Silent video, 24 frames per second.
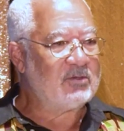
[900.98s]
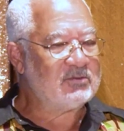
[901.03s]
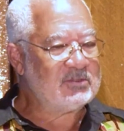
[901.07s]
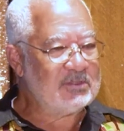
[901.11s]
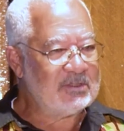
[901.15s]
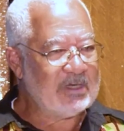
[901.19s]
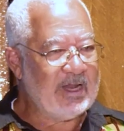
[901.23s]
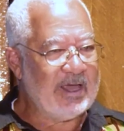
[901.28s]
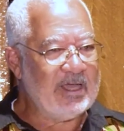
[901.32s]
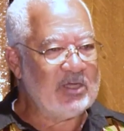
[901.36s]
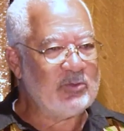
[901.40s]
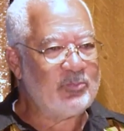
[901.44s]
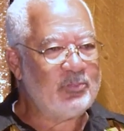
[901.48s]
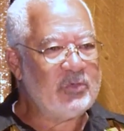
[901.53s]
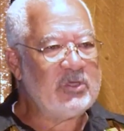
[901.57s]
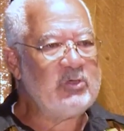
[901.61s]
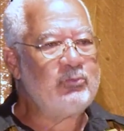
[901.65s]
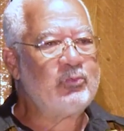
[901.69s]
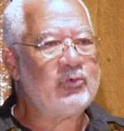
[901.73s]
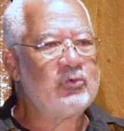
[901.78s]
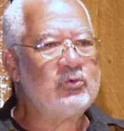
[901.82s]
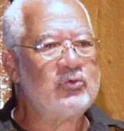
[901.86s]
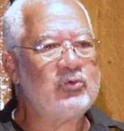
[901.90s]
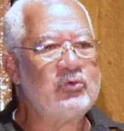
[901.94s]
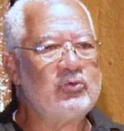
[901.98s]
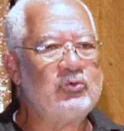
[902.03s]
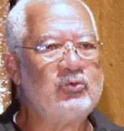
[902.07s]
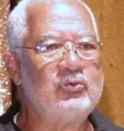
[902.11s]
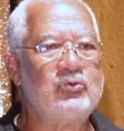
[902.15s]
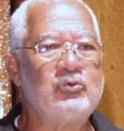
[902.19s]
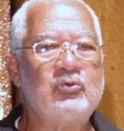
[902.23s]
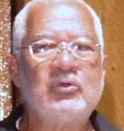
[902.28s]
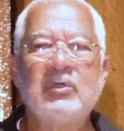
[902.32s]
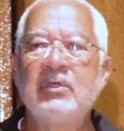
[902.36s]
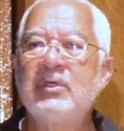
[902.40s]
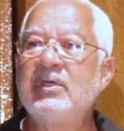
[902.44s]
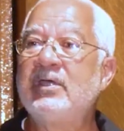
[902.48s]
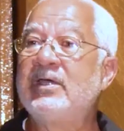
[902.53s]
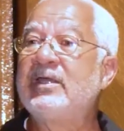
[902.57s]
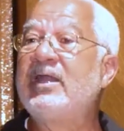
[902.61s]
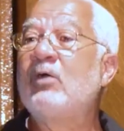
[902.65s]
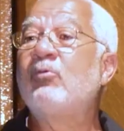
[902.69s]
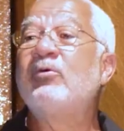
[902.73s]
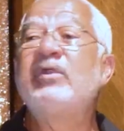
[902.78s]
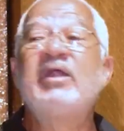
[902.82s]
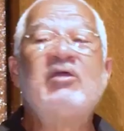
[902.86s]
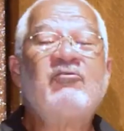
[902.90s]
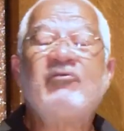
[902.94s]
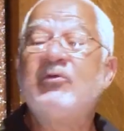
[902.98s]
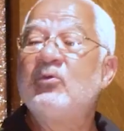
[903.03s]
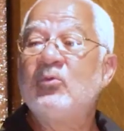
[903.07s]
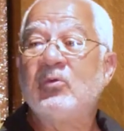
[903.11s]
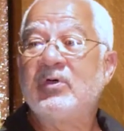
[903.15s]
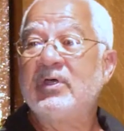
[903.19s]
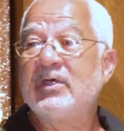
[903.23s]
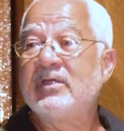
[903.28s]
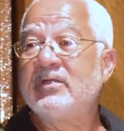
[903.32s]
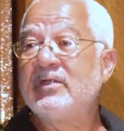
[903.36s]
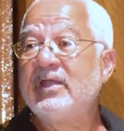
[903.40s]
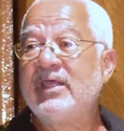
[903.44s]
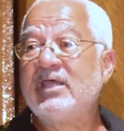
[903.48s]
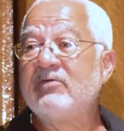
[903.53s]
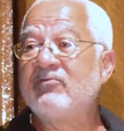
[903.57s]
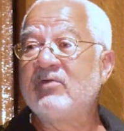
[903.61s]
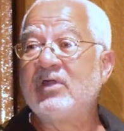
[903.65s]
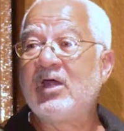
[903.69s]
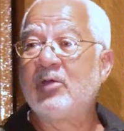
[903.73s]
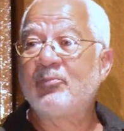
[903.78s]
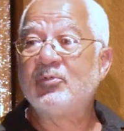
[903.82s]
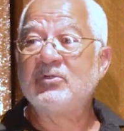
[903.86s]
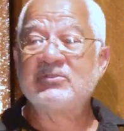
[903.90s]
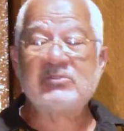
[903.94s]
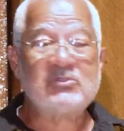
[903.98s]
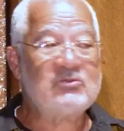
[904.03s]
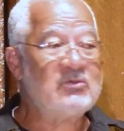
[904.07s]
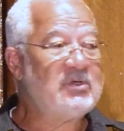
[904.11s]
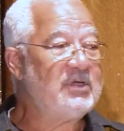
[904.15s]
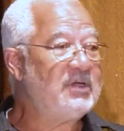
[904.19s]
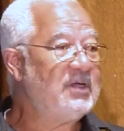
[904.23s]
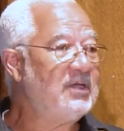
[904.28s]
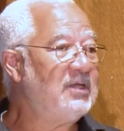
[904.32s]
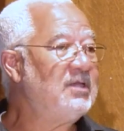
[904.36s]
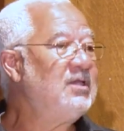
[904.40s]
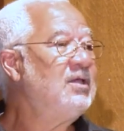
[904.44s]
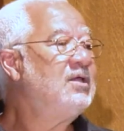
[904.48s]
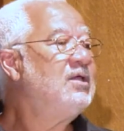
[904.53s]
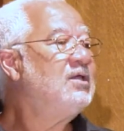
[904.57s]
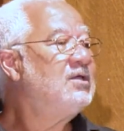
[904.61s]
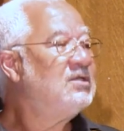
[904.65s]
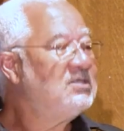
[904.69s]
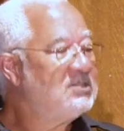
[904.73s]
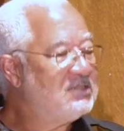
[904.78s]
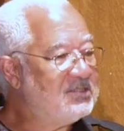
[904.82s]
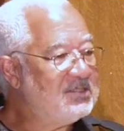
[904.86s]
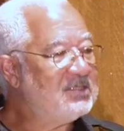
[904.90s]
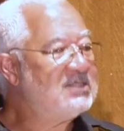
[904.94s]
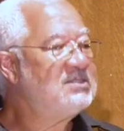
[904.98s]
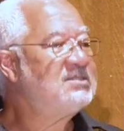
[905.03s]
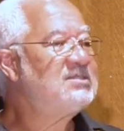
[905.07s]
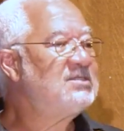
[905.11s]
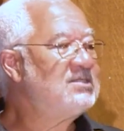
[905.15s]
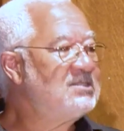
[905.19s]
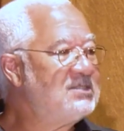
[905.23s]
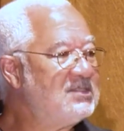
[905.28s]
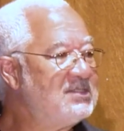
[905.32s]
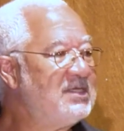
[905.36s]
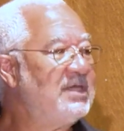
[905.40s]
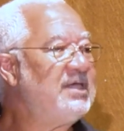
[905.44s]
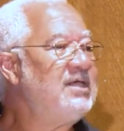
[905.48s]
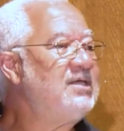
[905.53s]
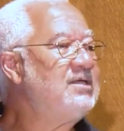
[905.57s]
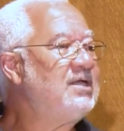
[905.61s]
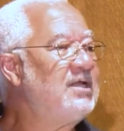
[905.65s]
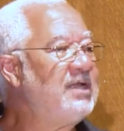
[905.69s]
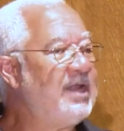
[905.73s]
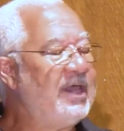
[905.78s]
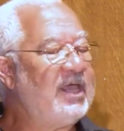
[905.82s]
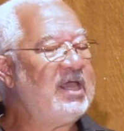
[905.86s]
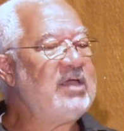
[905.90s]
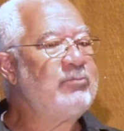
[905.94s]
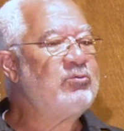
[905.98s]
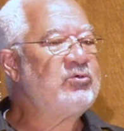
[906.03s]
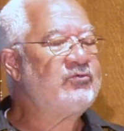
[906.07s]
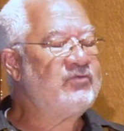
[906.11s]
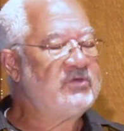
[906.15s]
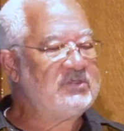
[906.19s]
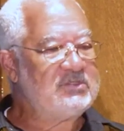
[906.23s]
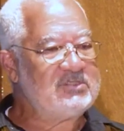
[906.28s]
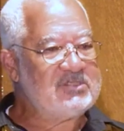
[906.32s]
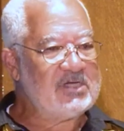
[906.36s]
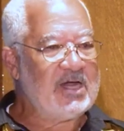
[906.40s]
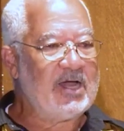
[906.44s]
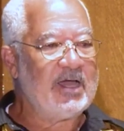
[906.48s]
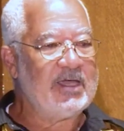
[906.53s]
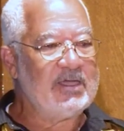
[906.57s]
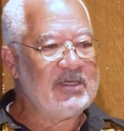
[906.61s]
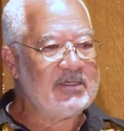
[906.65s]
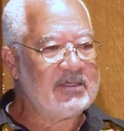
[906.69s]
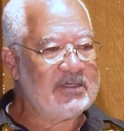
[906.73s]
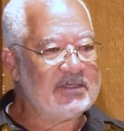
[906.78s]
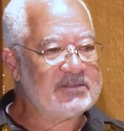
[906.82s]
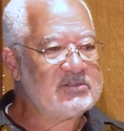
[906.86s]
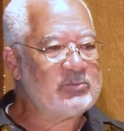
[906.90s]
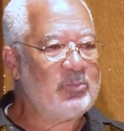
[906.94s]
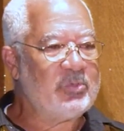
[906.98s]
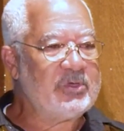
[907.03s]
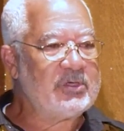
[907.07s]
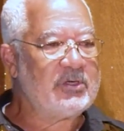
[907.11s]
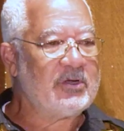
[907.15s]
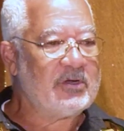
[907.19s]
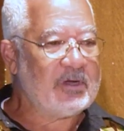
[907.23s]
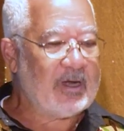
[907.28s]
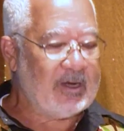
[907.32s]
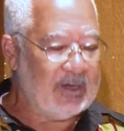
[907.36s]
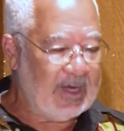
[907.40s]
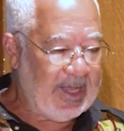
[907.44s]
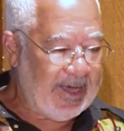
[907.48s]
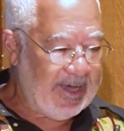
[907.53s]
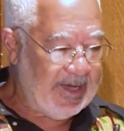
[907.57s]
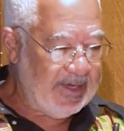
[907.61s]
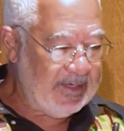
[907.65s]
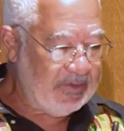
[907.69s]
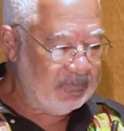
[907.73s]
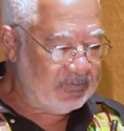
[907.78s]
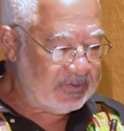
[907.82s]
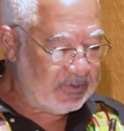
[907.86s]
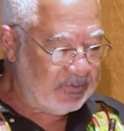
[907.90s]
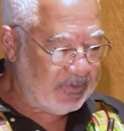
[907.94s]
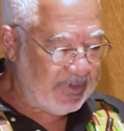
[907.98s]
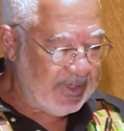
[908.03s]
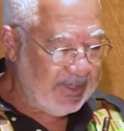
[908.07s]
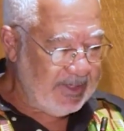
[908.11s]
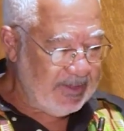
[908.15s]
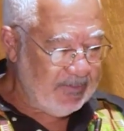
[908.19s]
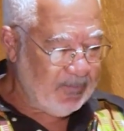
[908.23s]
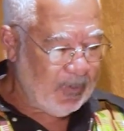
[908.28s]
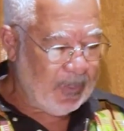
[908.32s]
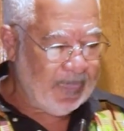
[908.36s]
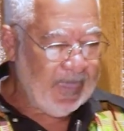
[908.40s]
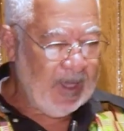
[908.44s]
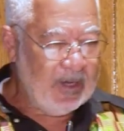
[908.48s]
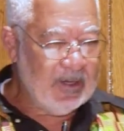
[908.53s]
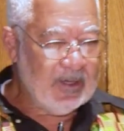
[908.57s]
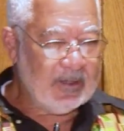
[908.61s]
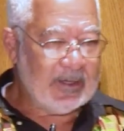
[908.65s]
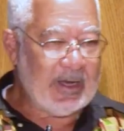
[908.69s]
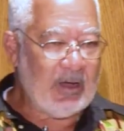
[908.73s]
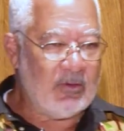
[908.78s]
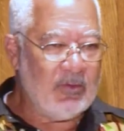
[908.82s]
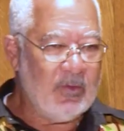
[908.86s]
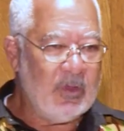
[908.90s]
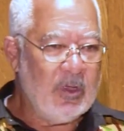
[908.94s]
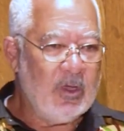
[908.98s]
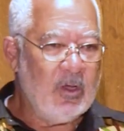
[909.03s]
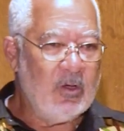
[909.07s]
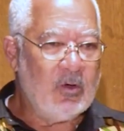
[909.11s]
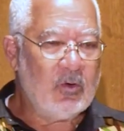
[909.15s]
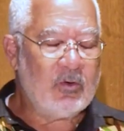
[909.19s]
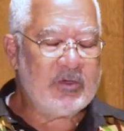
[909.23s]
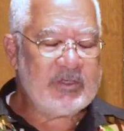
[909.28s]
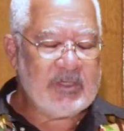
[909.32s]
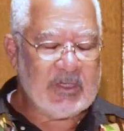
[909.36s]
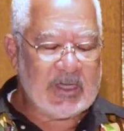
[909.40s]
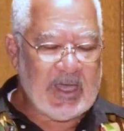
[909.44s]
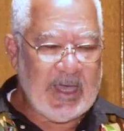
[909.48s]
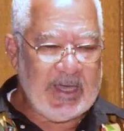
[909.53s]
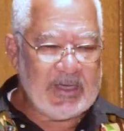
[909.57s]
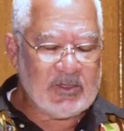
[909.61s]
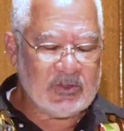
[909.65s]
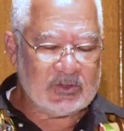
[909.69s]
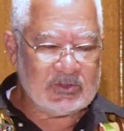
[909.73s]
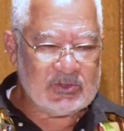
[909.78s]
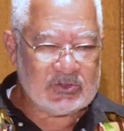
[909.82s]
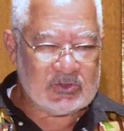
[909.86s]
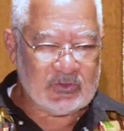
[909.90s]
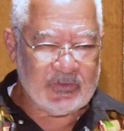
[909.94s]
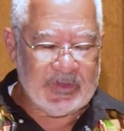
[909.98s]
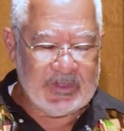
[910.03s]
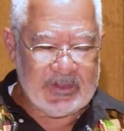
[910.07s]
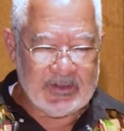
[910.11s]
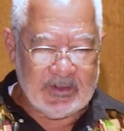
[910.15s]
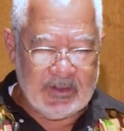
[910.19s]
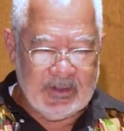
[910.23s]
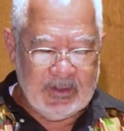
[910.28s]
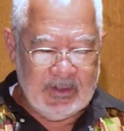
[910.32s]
tonight. People who, and I want everyone to have an opportunity just to say the name of a giant that's been in our lives, okay? Now, on Decatur Street,